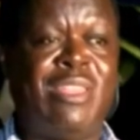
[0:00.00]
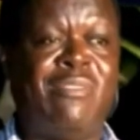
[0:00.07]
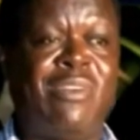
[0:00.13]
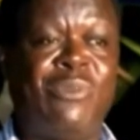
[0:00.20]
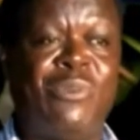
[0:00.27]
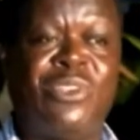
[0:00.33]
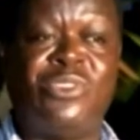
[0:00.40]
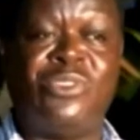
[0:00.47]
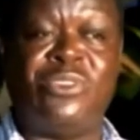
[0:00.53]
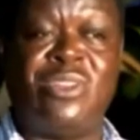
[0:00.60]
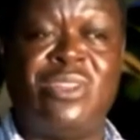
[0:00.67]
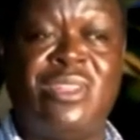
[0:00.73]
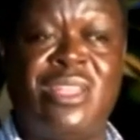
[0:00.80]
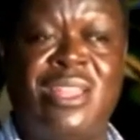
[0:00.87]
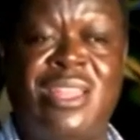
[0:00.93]
you do an
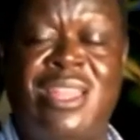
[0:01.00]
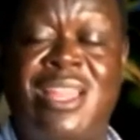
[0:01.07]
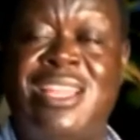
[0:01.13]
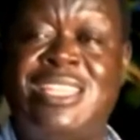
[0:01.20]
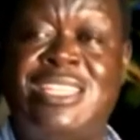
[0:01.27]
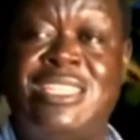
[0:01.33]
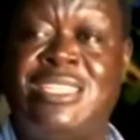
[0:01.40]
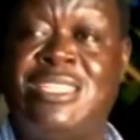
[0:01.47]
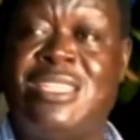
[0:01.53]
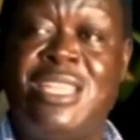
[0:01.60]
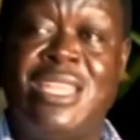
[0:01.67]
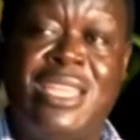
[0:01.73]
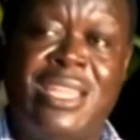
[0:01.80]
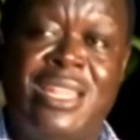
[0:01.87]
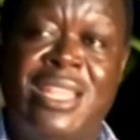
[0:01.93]
evaluation, an
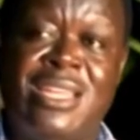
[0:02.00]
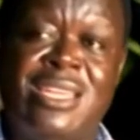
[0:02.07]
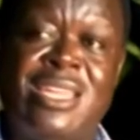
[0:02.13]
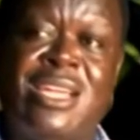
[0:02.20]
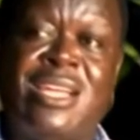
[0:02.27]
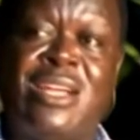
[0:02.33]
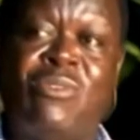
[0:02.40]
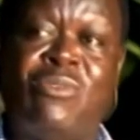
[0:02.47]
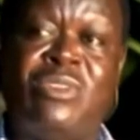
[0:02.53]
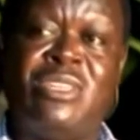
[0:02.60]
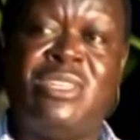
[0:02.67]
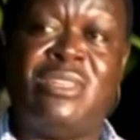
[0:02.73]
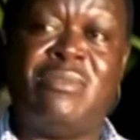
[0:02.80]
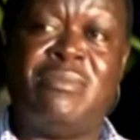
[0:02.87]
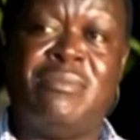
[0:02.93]
analysis in the entire
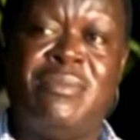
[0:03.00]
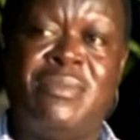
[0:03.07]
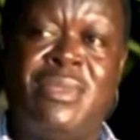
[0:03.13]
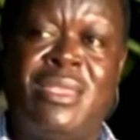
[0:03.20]
county,